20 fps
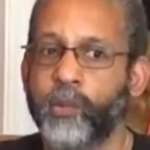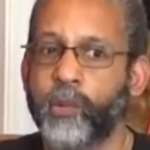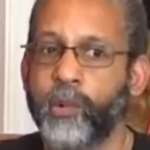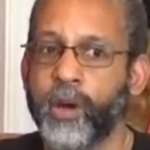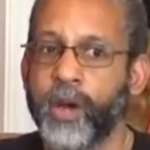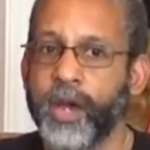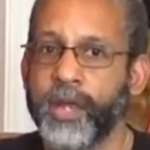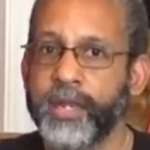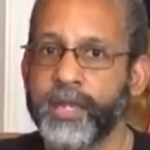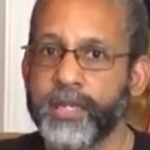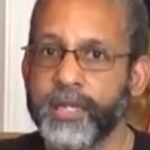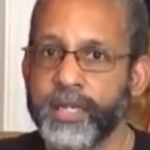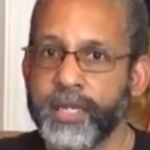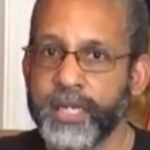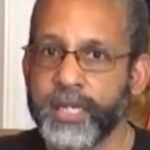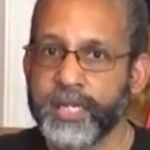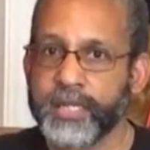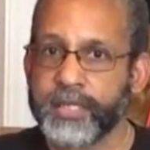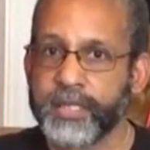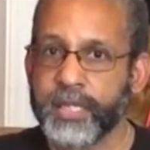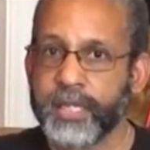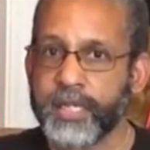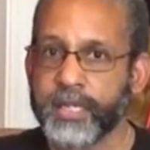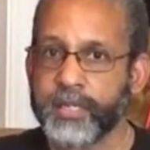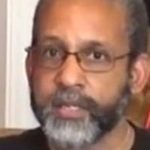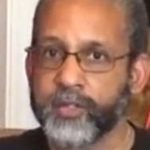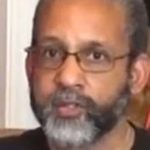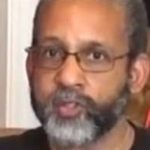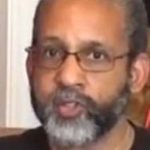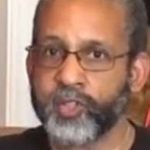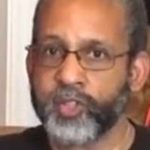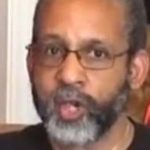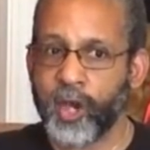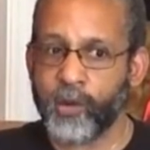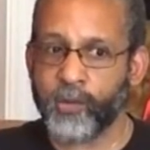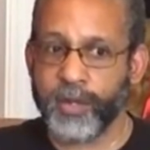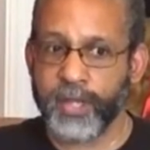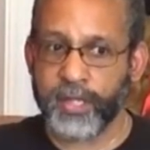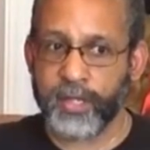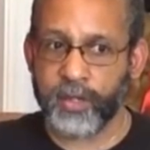what is it
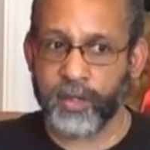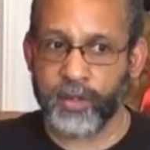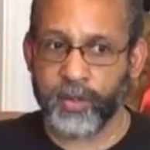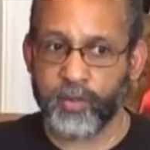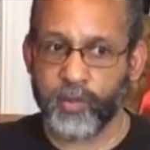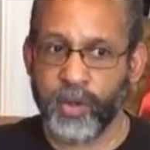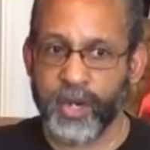showing you?